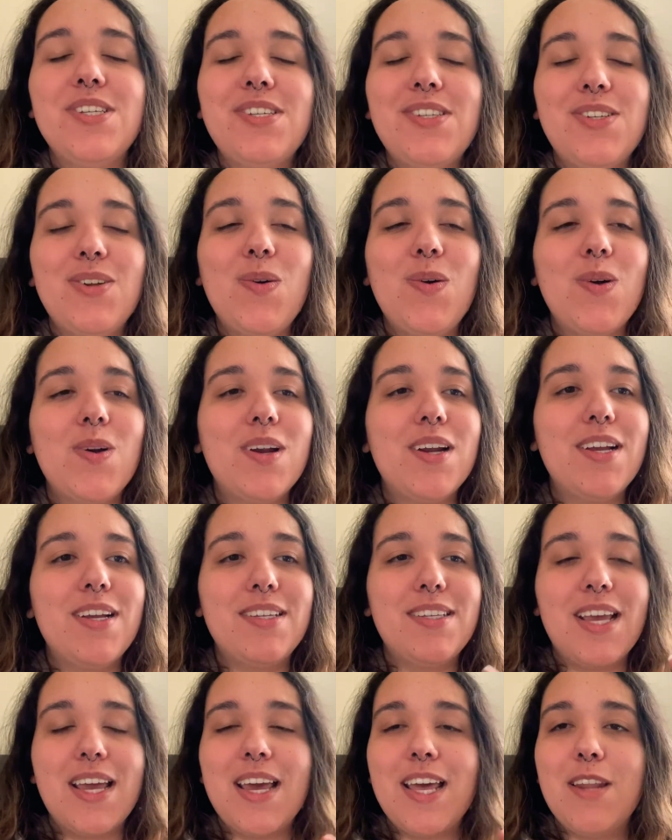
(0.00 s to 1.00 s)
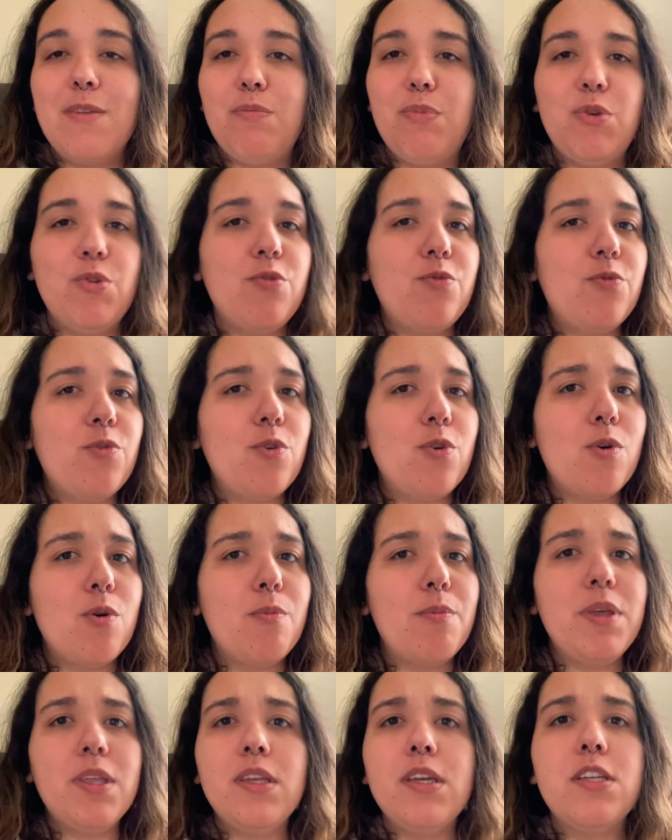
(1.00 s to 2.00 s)
stores and beautiful
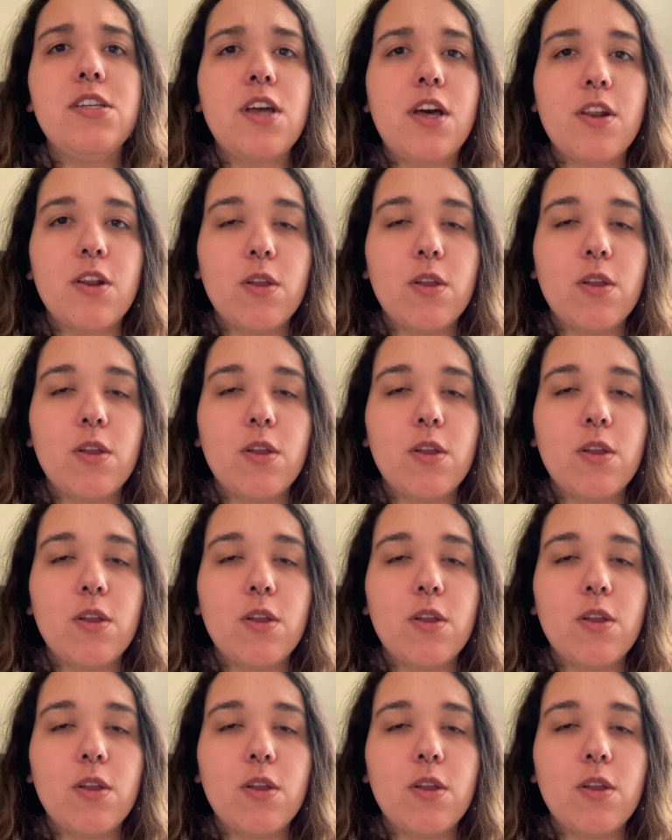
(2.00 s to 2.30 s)
$1 million